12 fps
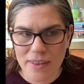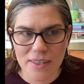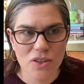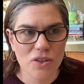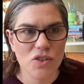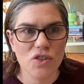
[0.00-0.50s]

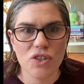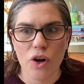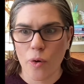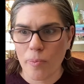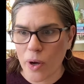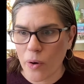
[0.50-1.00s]
This looks
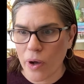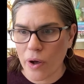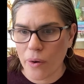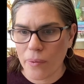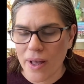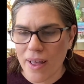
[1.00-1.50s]
so
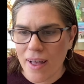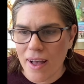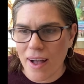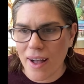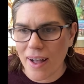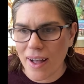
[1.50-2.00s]
boho.
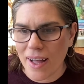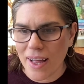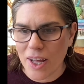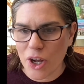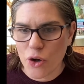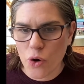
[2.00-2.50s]

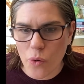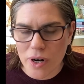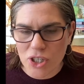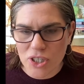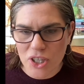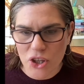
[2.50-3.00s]
Gorgeous.